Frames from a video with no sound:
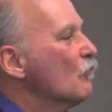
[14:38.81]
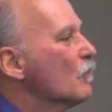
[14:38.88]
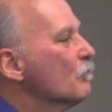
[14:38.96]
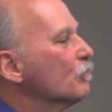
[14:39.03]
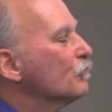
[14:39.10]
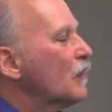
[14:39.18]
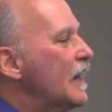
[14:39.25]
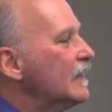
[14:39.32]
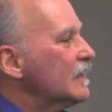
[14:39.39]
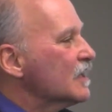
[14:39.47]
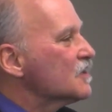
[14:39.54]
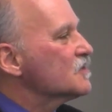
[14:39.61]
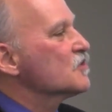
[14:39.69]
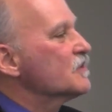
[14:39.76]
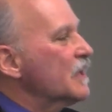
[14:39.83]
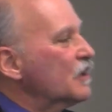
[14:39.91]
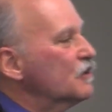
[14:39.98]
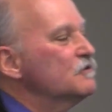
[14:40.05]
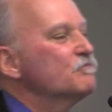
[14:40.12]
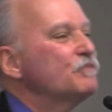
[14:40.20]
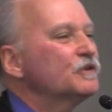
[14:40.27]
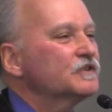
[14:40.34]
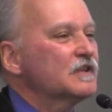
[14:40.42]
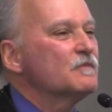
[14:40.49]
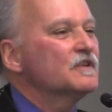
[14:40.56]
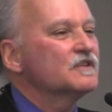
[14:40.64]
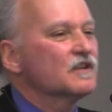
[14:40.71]
were breaking so they couldn't put
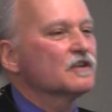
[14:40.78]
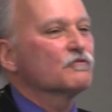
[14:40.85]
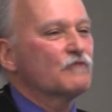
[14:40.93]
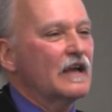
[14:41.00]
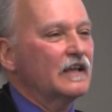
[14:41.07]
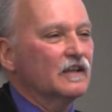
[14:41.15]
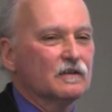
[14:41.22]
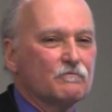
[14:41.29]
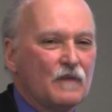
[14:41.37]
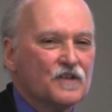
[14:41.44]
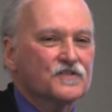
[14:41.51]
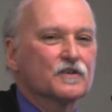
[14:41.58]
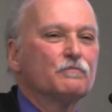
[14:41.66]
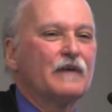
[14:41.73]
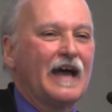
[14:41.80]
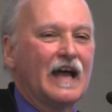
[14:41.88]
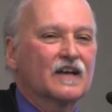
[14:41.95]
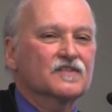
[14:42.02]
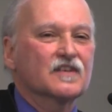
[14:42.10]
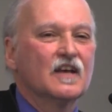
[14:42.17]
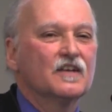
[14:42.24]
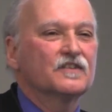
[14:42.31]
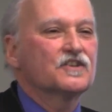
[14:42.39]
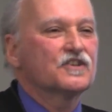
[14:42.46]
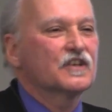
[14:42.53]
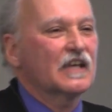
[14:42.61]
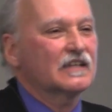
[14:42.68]
them into the regular mussel bags
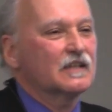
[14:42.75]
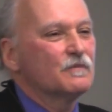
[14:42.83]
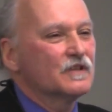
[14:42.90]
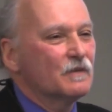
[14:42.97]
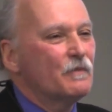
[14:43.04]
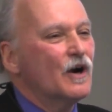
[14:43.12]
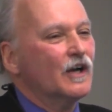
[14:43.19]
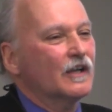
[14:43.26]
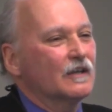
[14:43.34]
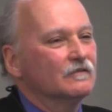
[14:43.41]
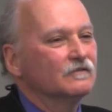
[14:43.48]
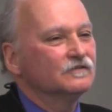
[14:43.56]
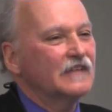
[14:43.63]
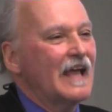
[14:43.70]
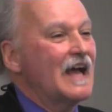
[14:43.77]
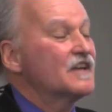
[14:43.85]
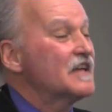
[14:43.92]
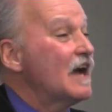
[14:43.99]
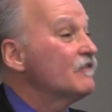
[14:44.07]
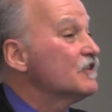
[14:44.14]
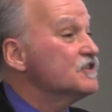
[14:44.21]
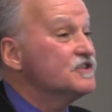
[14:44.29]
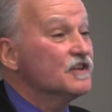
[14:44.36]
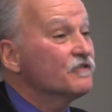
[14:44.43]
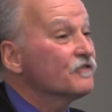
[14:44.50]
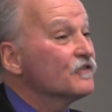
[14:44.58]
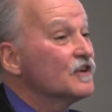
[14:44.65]
that you get them in the market. They had to have a
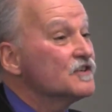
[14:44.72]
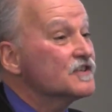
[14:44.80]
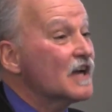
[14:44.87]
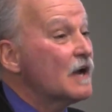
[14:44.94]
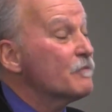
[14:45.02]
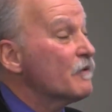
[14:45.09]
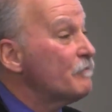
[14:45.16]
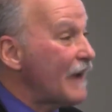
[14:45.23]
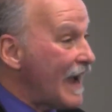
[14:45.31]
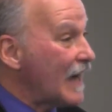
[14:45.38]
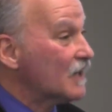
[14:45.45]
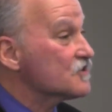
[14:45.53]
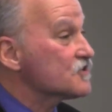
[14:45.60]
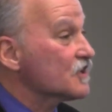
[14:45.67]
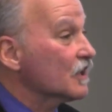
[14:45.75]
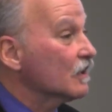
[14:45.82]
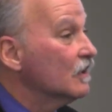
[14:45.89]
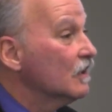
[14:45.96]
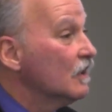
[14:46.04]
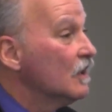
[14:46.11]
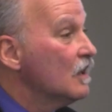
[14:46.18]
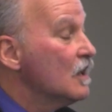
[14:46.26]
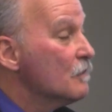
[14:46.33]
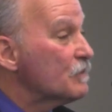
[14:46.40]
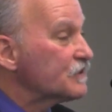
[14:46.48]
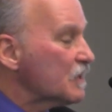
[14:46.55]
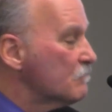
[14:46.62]
different type of packaging.
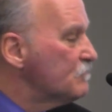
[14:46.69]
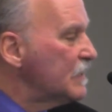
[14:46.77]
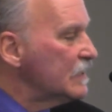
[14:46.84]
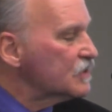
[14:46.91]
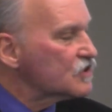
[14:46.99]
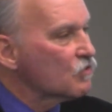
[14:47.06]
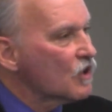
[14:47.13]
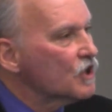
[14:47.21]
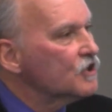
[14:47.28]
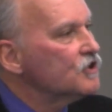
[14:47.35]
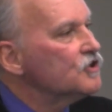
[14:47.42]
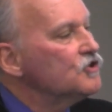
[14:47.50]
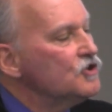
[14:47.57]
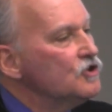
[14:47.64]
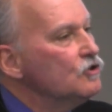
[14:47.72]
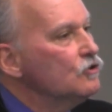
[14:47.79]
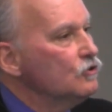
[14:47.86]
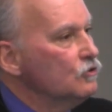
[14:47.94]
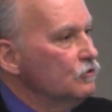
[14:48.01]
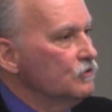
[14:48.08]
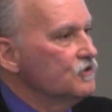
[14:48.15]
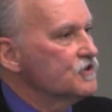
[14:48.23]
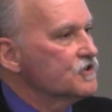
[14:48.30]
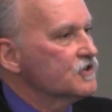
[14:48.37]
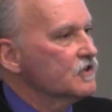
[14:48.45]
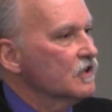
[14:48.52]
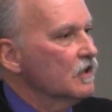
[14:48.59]
But the meats were
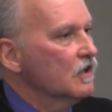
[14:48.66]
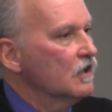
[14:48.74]
huge.